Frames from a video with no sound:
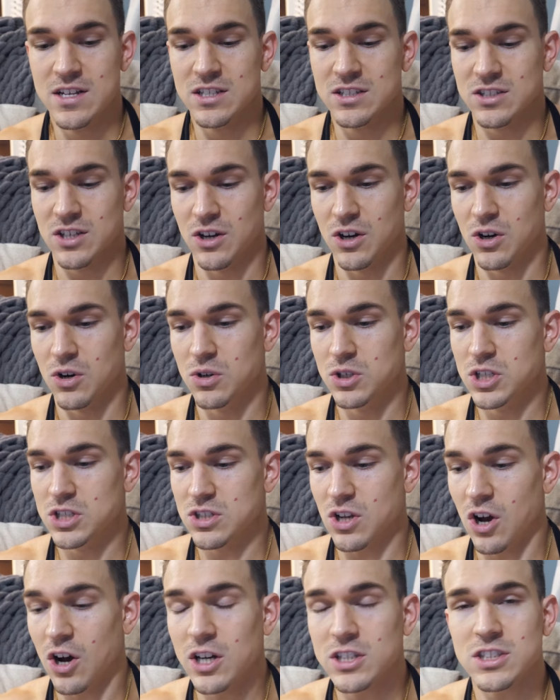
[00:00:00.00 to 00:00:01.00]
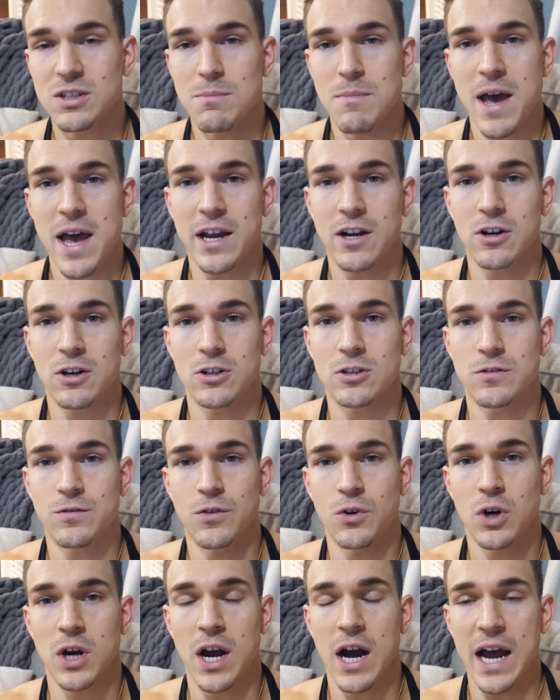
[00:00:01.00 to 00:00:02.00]
So just awesome macros
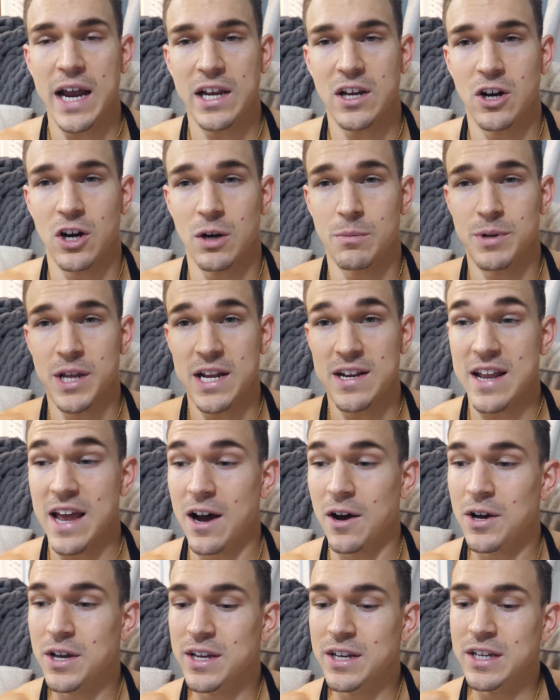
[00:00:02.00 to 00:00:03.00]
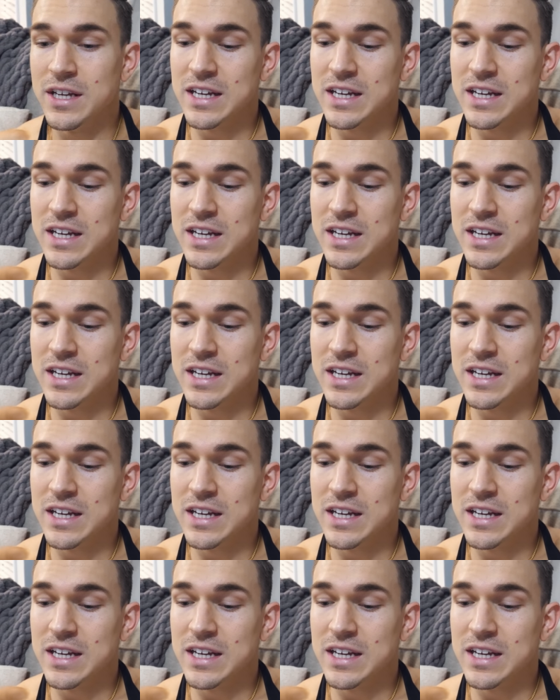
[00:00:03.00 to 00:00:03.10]
for a high carb day. Now,